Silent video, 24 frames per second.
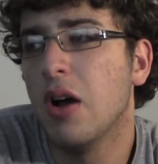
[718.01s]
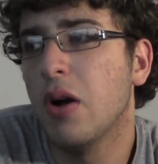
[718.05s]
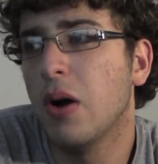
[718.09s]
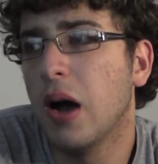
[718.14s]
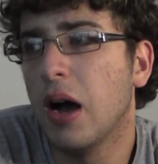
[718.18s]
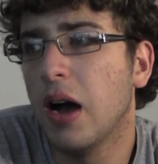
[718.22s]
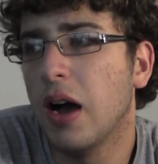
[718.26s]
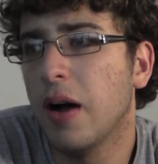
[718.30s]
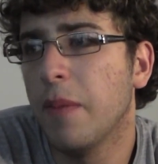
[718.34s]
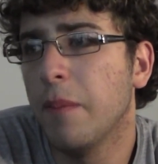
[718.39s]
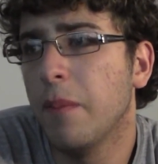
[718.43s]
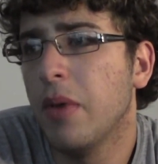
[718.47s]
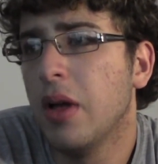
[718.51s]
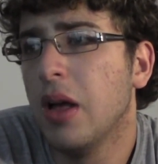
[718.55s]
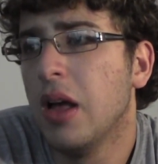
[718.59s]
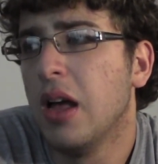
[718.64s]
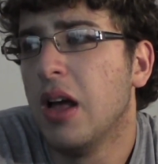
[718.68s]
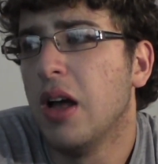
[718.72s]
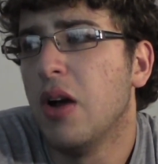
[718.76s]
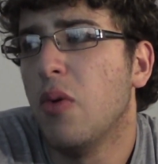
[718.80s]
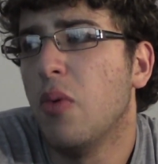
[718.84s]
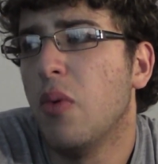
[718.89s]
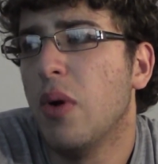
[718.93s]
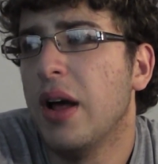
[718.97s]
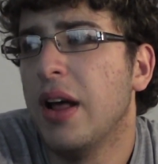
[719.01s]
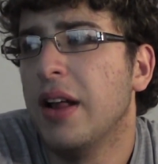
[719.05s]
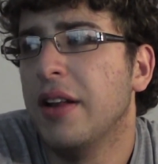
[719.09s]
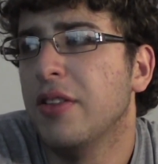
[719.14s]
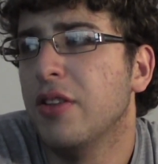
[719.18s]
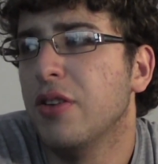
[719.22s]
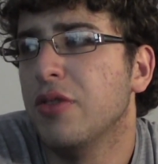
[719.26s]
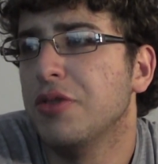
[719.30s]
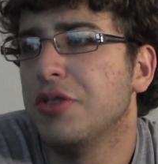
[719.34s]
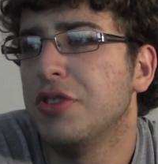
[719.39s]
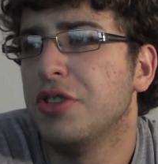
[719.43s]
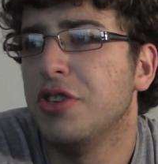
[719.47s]
Um,
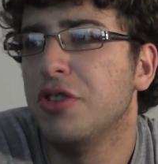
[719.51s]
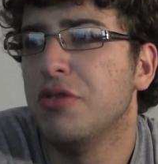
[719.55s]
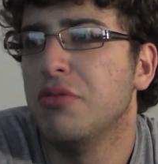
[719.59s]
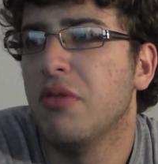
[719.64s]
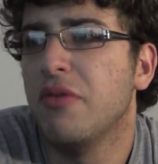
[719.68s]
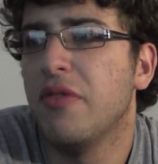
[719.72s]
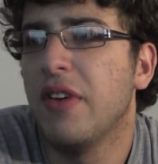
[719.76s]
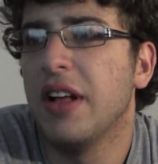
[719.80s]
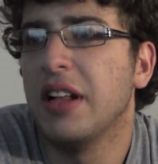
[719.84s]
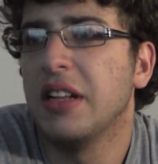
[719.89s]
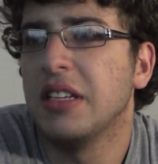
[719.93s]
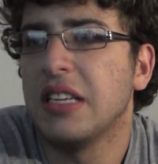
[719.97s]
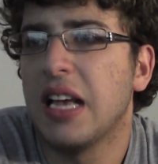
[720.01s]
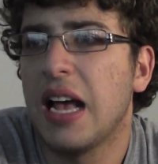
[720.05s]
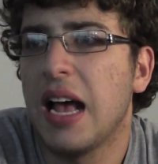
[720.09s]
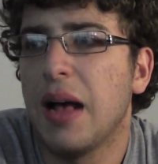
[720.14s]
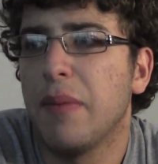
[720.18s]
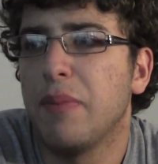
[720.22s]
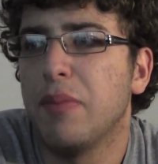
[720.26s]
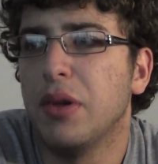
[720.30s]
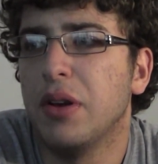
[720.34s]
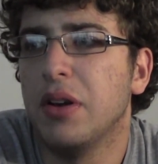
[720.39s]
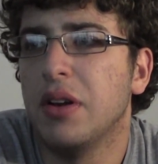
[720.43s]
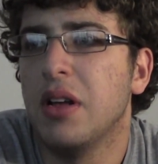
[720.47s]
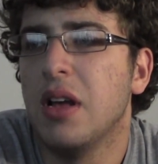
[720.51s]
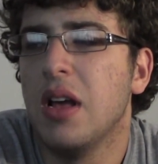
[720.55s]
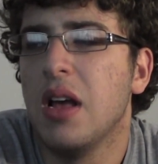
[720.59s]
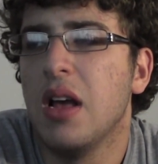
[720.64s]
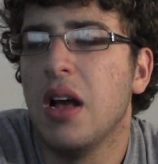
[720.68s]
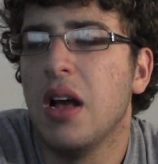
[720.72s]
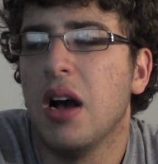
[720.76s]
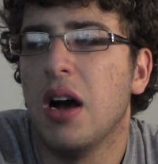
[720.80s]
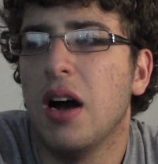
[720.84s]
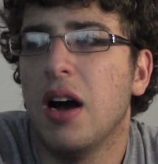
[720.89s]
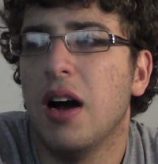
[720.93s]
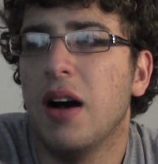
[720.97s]
when those two events happen,
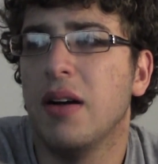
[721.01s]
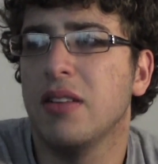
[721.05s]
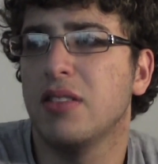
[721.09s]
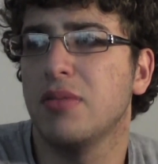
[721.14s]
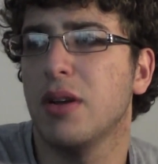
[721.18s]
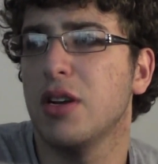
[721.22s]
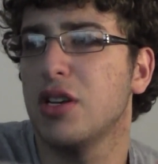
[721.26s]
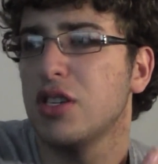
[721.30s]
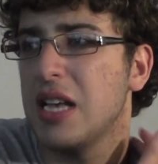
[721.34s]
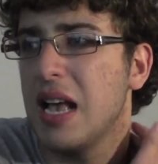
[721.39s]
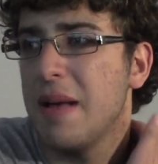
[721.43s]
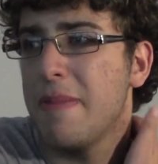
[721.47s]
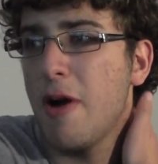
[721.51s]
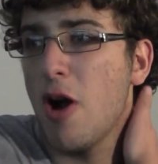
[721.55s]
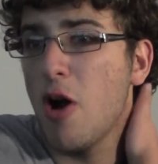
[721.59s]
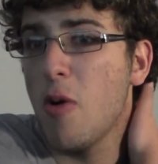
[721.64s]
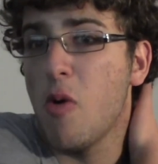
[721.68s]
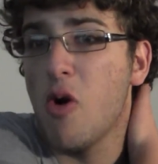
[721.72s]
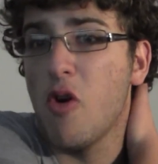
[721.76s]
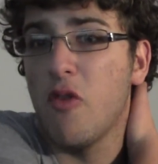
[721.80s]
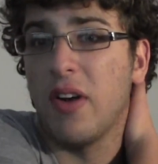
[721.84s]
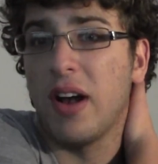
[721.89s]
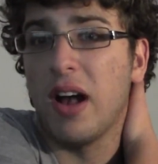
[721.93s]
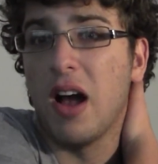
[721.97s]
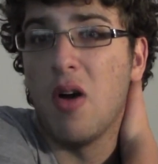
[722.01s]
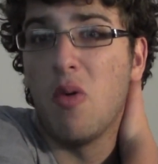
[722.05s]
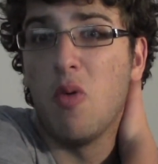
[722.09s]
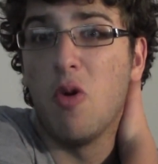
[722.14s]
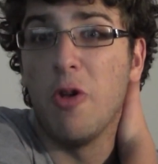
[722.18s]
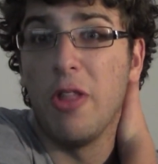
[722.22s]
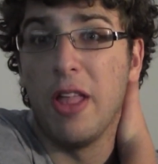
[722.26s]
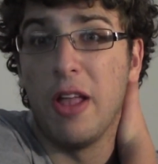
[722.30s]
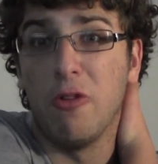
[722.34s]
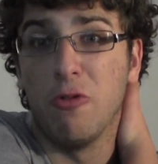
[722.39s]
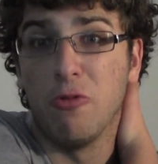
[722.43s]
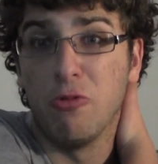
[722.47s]
uh, especially at Power Morphicon
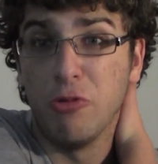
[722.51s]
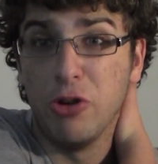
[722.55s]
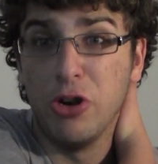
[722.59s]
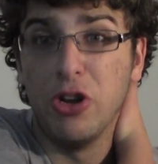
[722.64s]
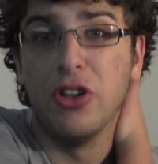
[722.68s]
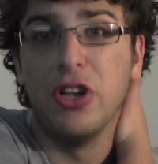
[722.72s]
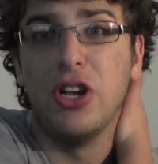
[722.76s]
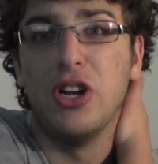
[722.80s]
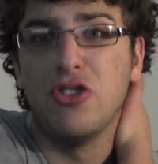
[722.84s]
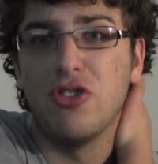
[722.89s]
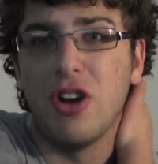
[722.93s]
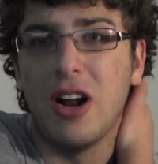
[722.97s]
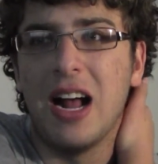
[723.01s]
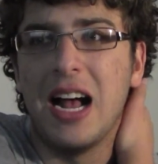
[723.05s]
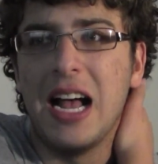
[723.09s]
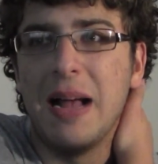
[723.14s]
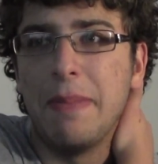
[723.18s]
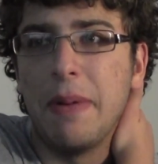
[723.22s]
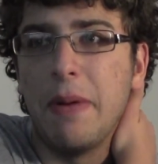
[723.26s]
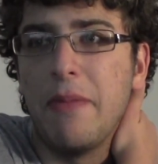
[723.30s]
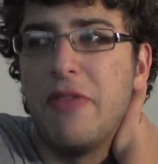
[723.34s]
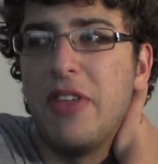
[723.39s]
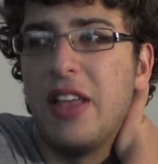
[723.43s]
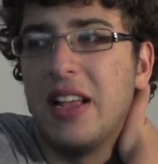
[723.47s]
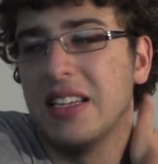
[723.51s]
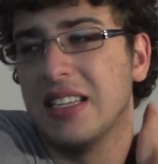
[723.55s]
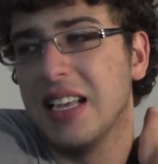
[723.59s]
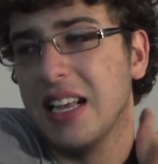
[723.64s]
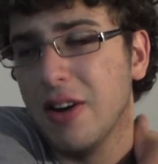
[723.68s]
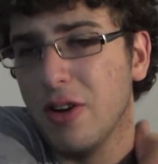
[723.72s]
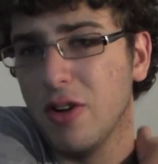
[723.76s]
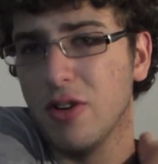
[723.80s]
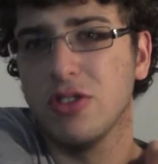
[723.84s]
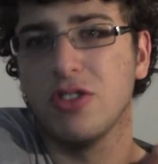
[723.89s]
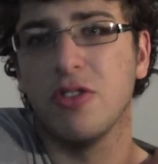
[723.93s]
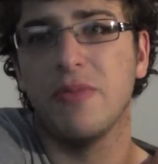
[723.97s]
where they really try to hype up things,
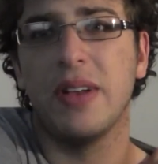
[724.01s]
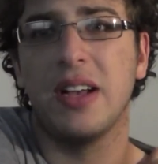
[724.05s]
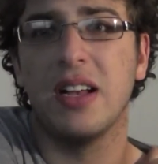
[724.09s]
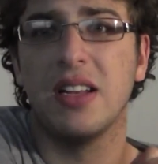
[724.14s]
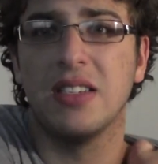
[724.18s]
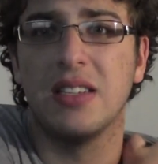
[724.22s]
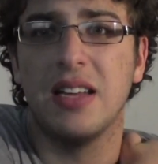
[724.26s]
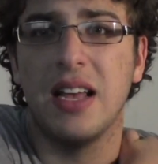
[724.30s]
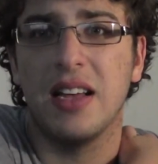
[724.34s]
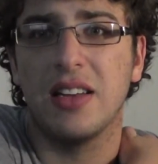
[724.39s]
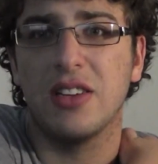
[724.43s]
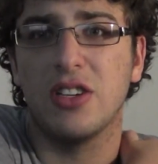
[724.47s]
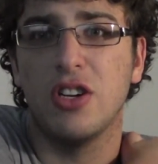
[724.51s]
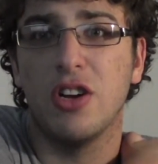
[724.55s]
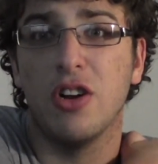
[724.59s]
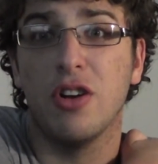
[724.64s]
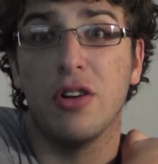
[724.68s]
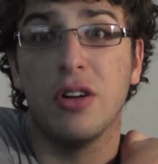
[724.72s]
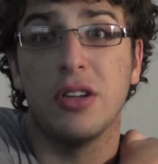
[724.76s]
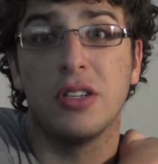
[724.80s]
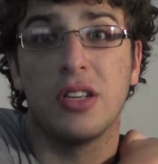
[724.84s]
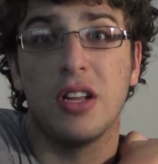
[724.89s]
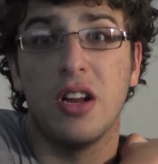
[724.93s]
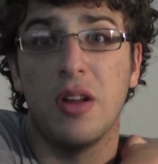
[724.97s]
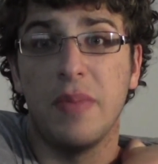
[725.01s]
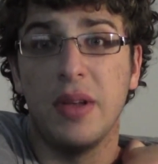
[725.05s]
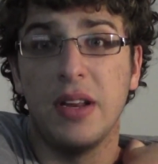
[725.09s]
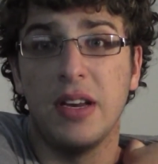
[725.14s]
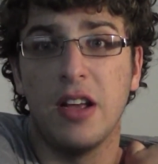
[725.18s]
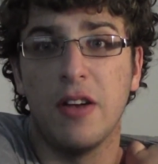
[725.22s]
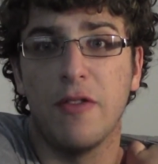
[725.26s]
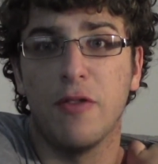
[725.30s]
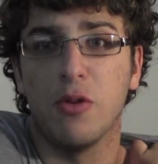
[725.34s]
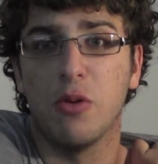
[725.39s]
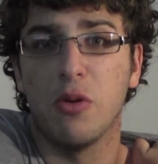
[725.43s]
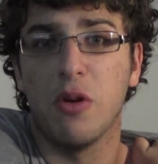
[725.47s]
and also because next year is going to be
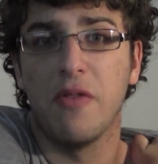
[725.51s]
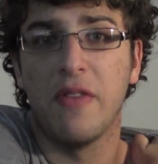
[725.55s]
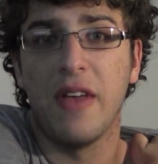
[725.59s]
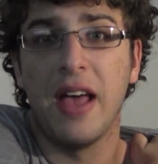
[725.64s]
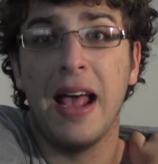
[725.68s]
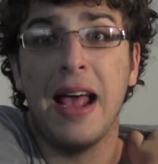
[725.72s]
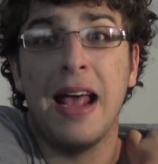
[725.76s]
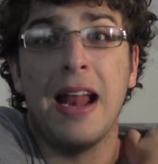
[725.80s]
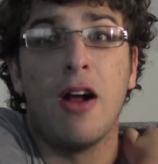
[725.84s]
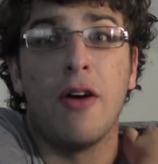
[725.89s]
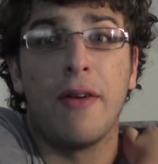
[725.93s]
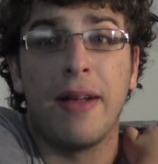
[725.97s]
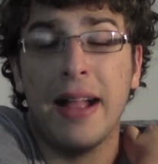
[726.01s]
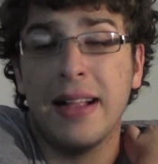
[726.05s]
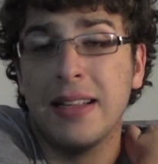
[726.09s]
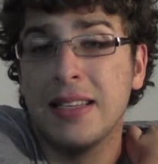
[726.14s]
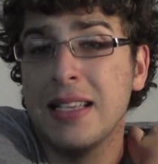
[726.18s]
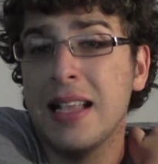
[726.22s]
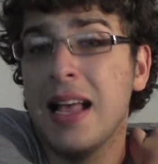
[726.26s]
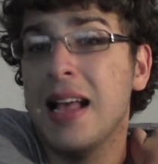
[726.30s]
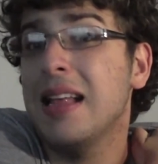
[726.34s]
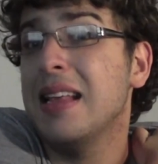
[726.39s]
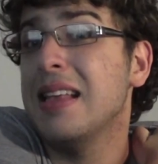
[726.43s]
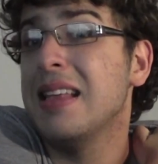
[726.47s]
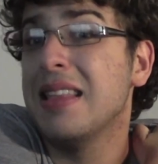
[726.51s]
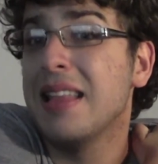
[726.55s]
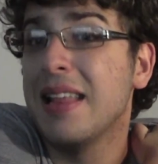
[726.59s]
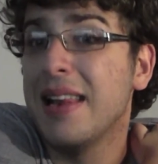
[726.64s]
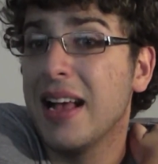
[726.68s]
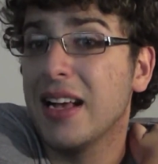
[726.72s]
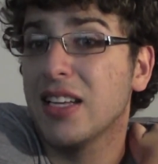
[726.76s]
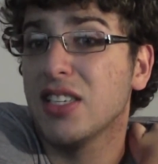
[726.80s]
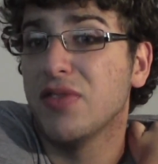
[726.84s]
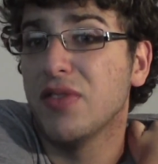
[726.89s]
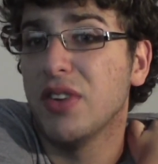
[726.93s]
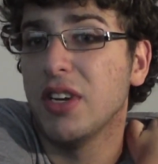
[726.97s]
different with that. And I'll get to that in the
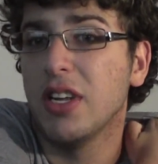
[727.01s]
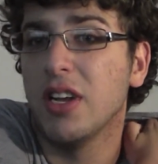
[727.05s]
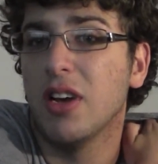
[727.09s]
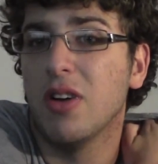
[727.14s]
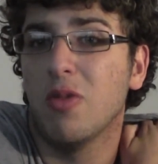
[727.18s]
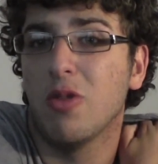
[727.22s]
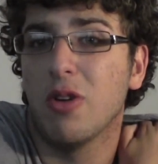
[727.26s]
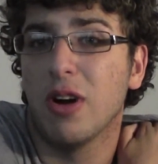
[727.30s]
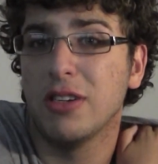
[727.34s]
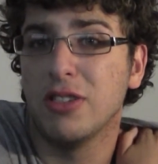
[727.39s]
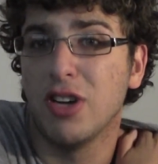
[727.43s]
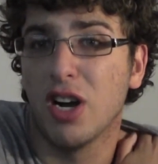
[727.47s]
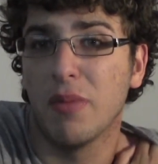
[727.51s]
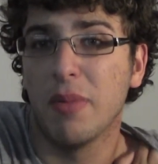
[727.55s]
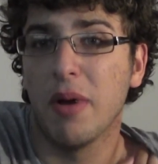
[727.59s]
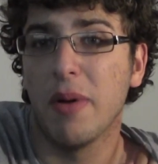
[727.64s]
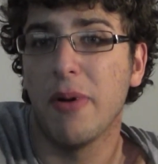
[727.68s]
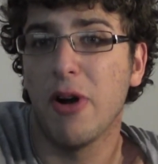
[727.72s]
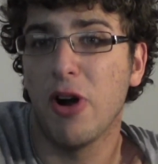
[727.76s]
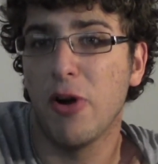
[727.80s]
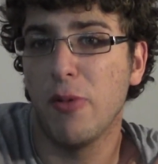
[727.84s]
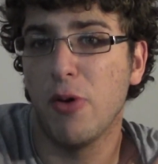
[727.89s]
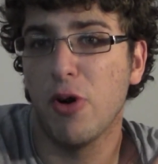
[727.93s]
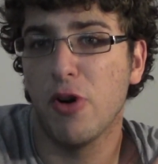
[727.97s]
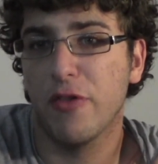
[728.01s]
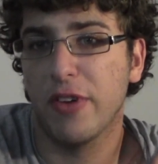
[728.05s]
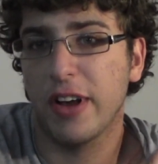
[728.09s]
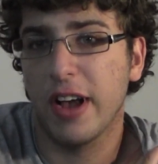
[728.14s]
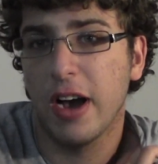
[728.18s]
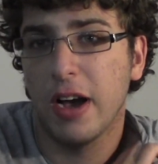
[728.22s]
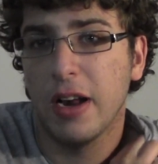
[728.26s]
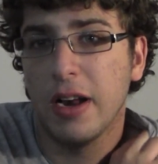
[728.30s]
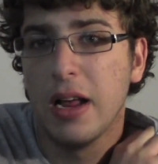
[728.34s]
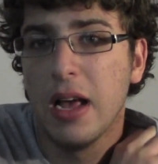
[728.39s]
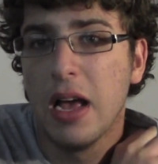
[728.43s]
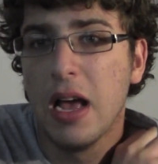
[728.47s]
next video where I talk about Power
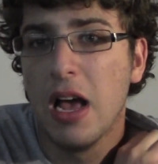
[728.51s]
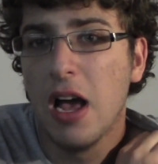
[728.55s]
Morphicon.